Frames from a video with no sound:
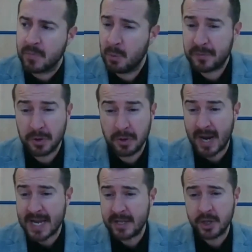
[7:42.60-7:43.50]
We've done a
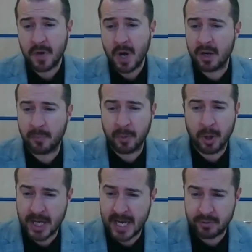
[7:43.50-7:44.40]
range of kind of
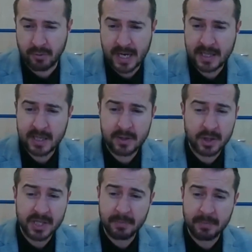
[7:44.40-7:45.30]
projects really,
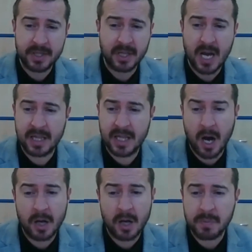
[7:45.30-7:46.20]
just similar to like the
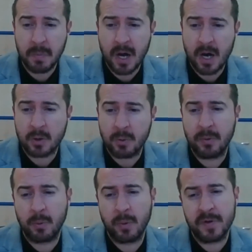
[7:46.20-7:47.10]
Artsmark.
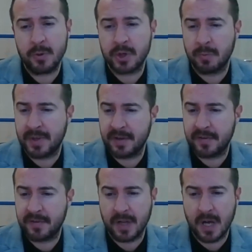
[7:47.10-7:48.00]
We've used something
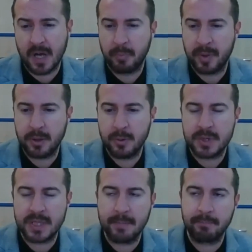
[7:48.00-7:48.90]
for like
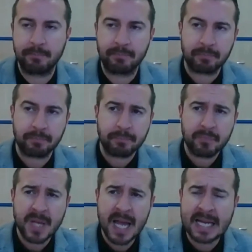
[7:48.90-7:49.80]
computing.
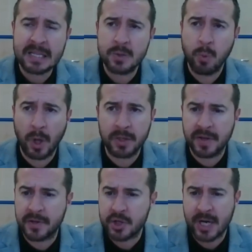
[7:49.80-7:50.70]
And one of
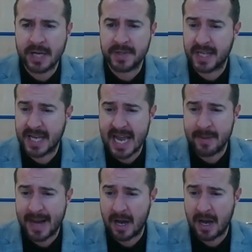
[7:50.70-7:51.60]
the strengths that
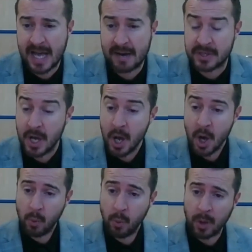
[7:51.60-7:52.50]
came out of there is
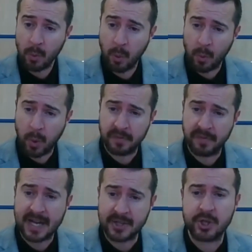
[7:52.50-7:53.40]
one of
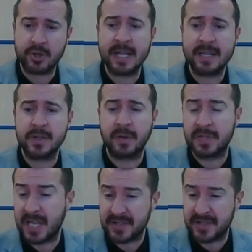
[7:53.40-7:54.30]
our strands,
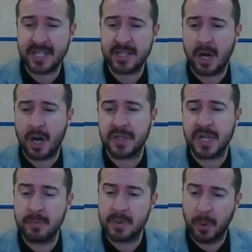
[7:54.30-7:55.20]
obviously there's 6 half
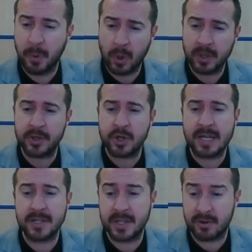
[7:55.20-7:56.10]
terms, but one of the
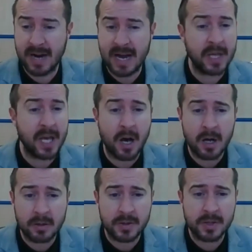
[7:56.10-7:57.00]
strands is around the
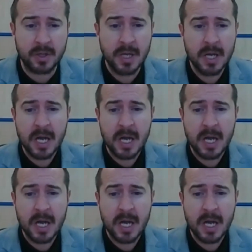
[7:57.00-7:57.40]
arts.